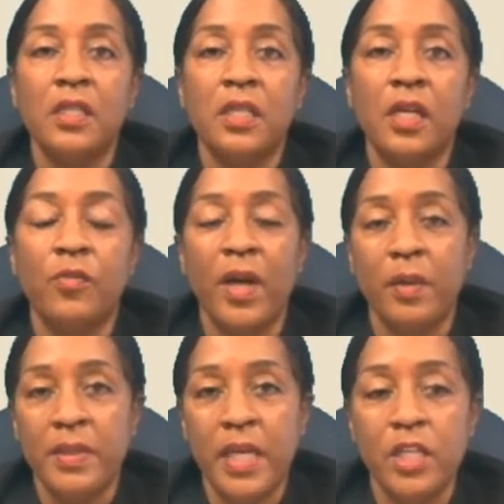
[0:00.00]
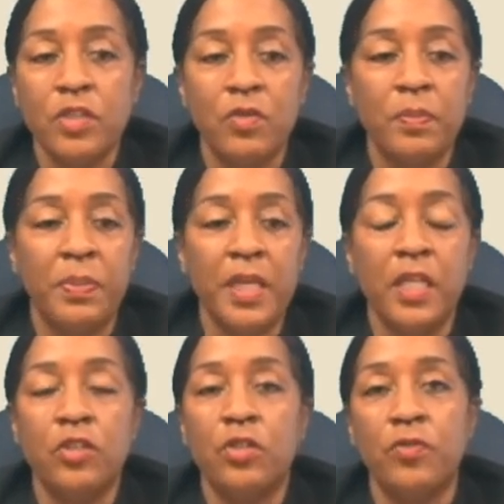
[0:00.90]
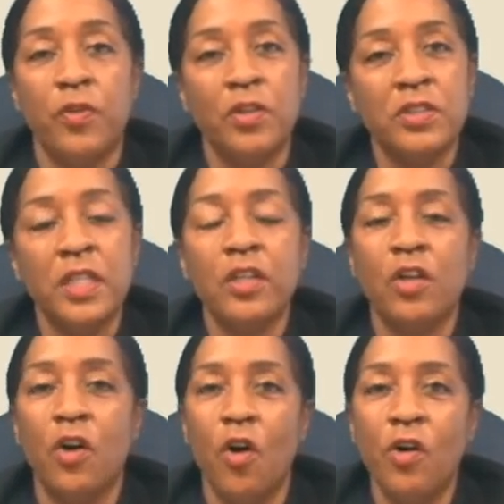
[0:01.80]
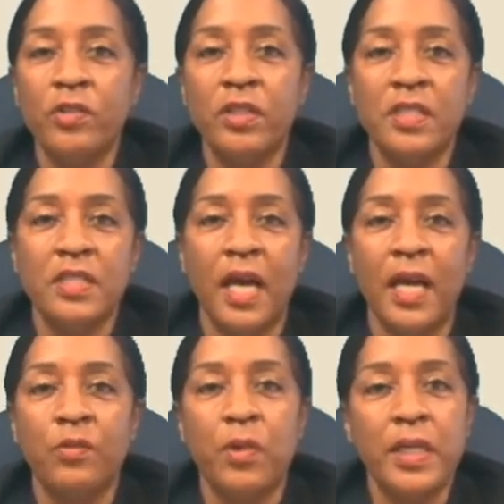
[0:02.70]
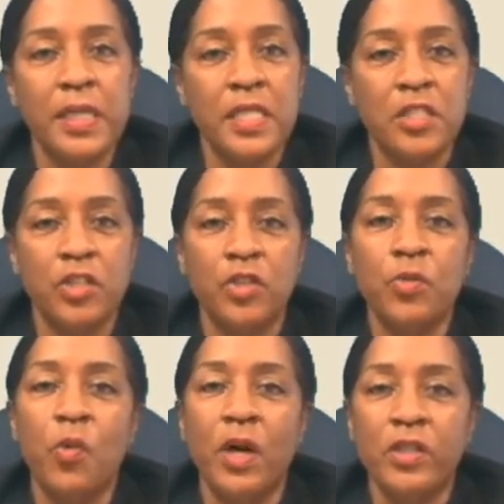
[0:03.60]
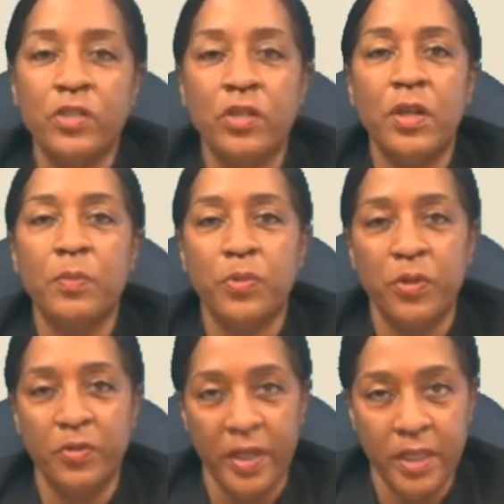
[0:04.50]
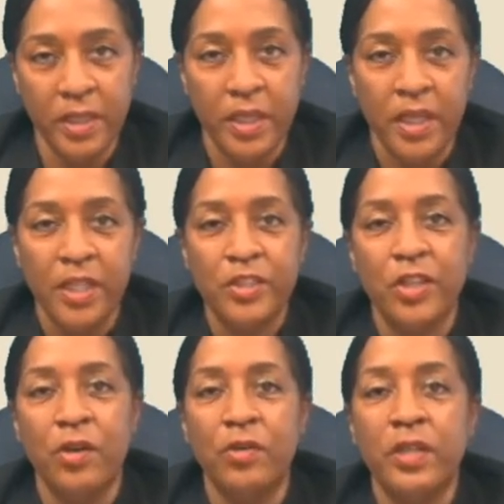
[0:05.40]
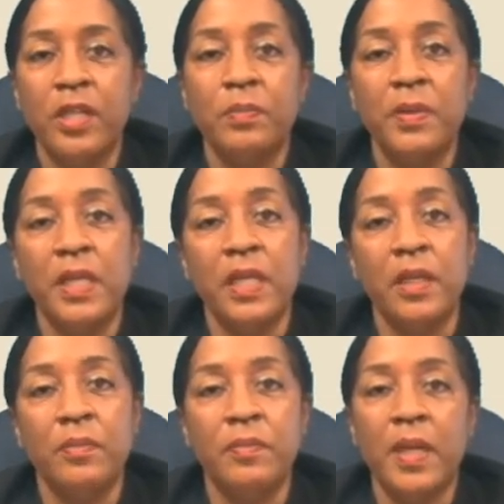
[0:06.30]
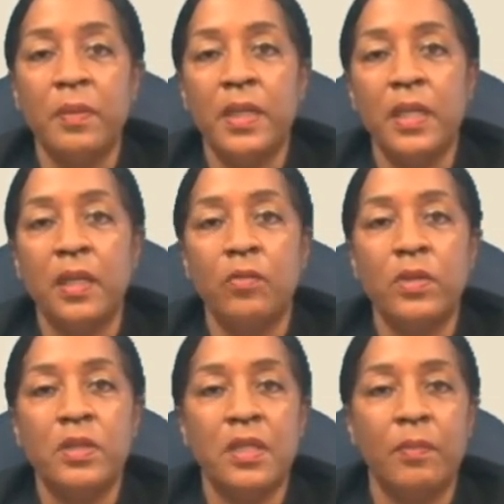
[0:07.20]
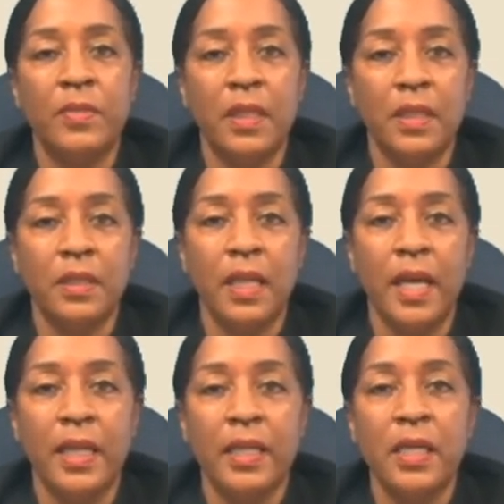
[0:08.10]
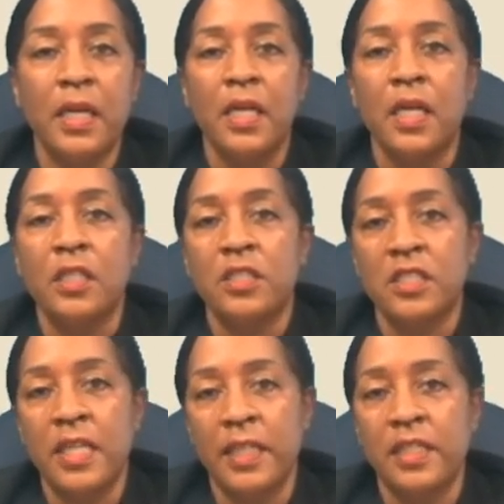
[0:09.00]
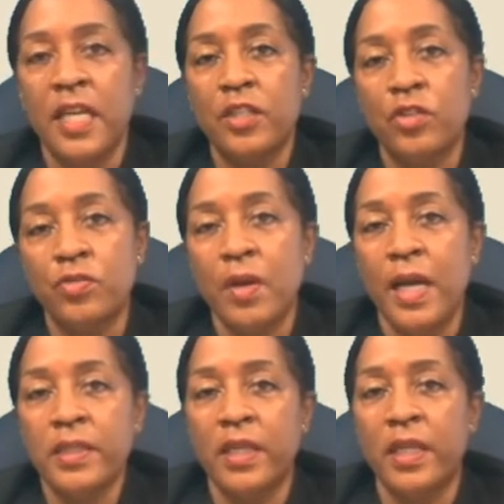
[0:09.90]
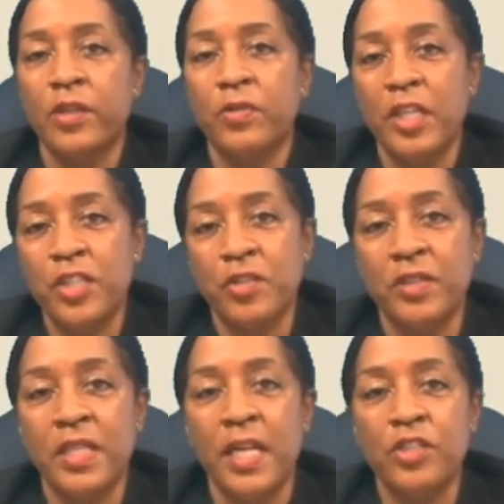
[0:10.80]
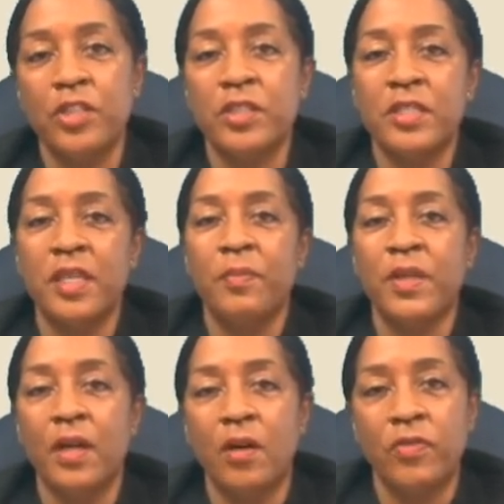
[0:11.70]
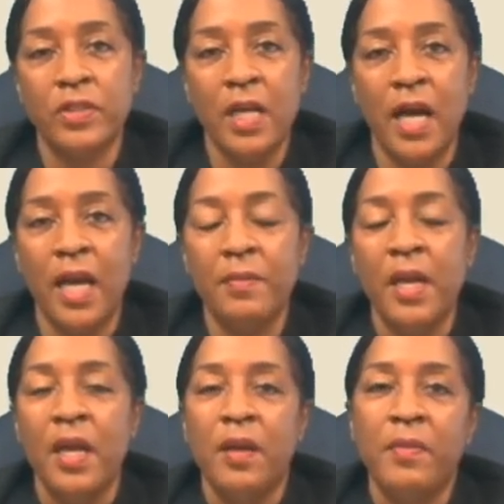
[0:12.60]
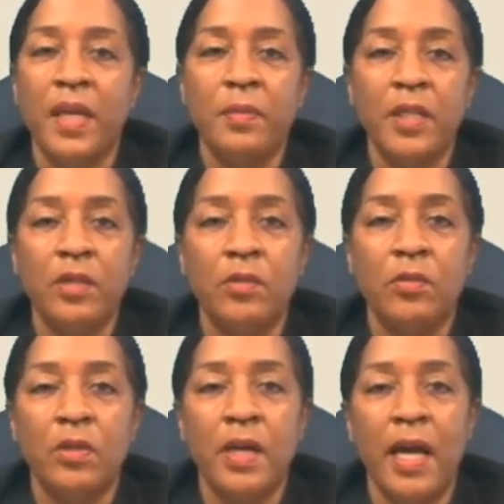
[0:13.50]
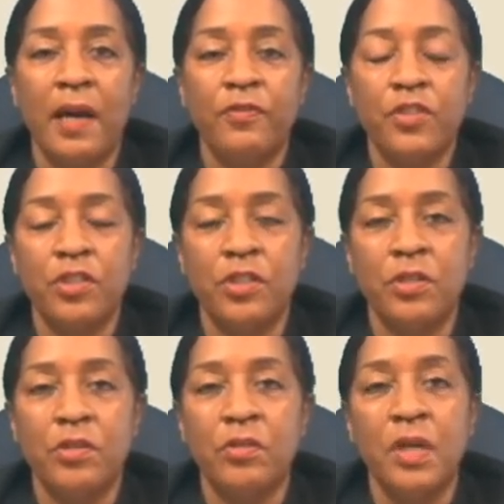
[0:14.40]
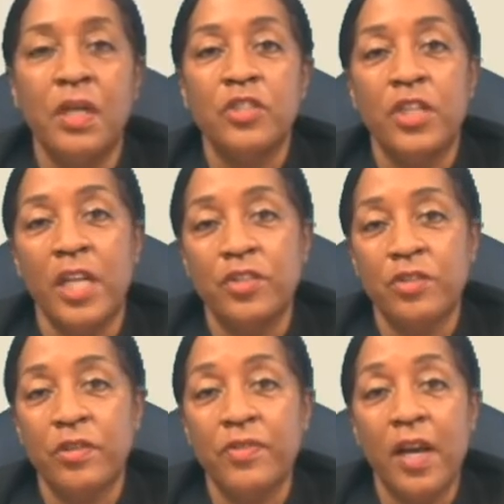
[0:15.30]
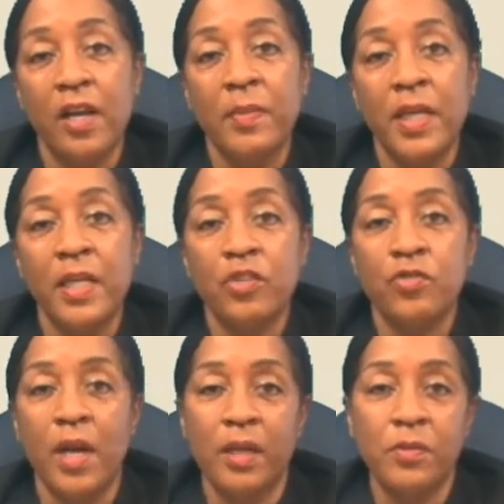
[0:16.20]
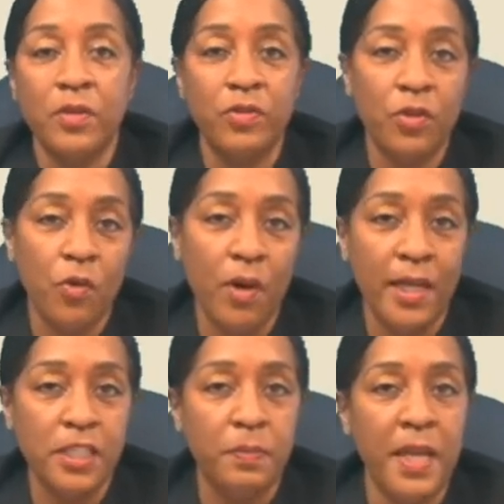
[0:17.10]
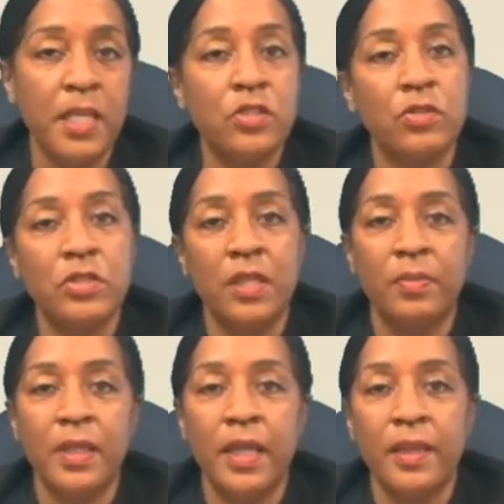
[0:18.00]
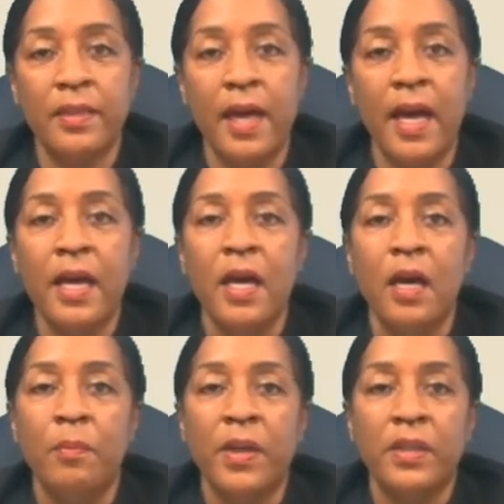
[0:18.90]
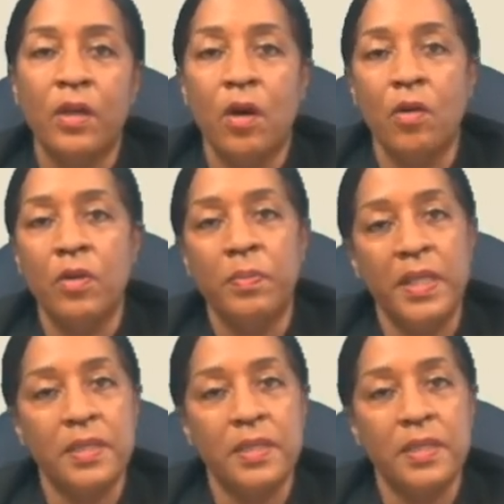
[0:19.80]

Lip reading: A recommendation would be to first set a goal to decide what it is that you want to improve in. So it could be maybe with something like sustained attention, trying to increase your attention to something over time. Maybe you will have to change your environment, try to move to a quiet space or something like that. But the goal would be to